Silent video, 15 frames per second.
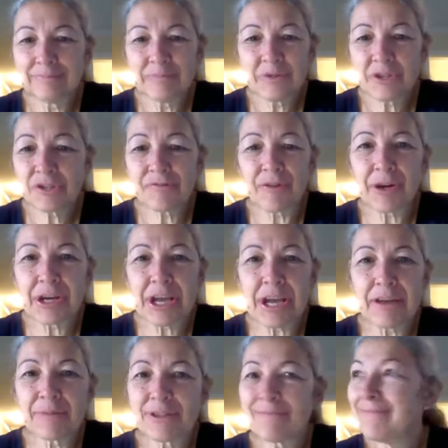It's just fun and
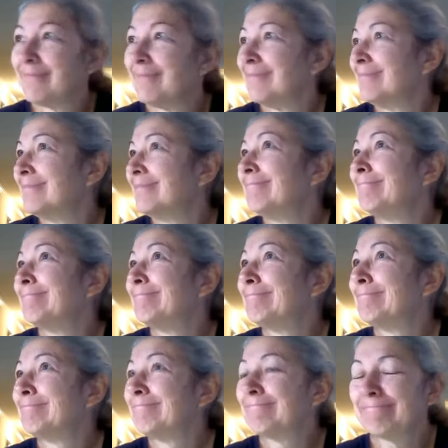games.
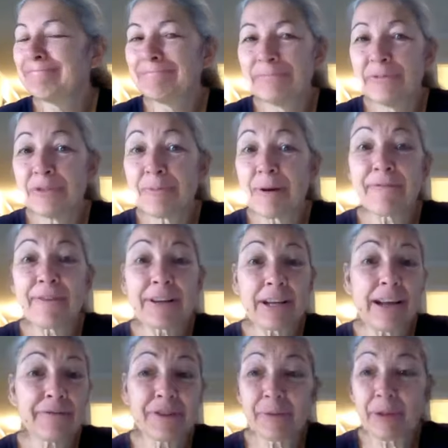As a matter of fact, I
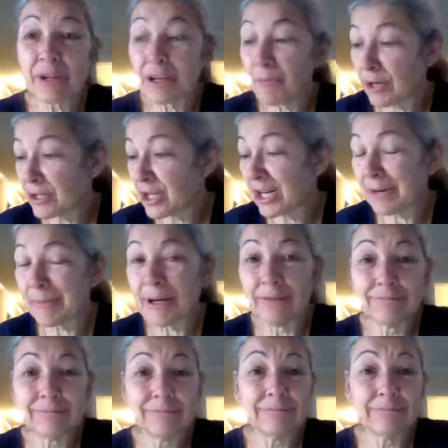have something I want to talk about
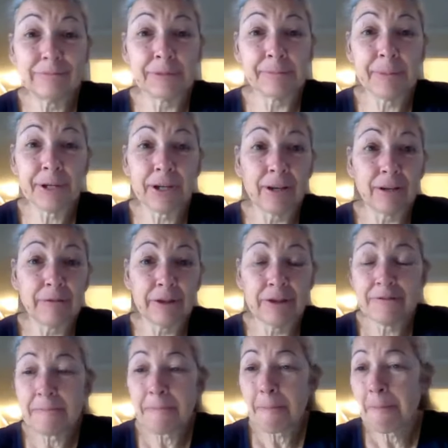for Monday already.
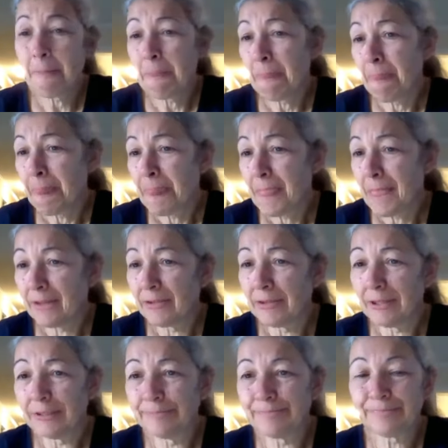
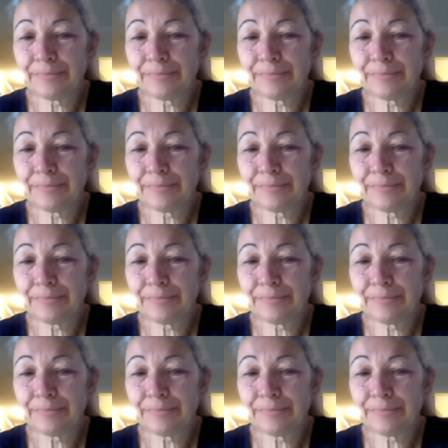So